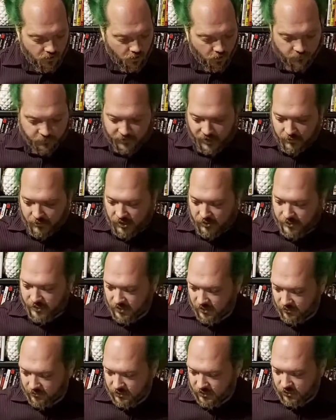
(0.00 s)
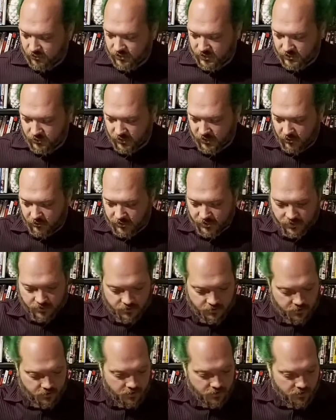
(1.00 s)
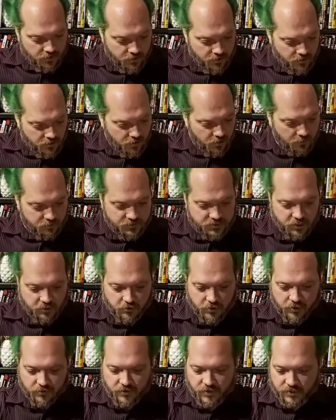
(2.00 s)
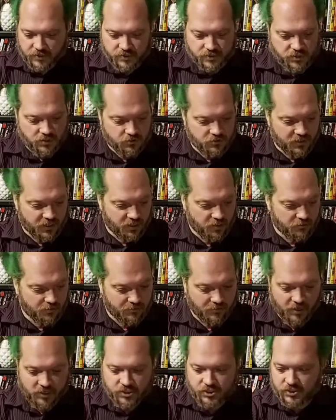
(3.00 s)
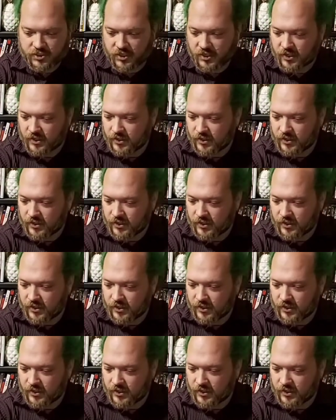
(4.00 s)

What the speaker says: Hopefully I'm going to be able to do this without obscuring things too terribly much.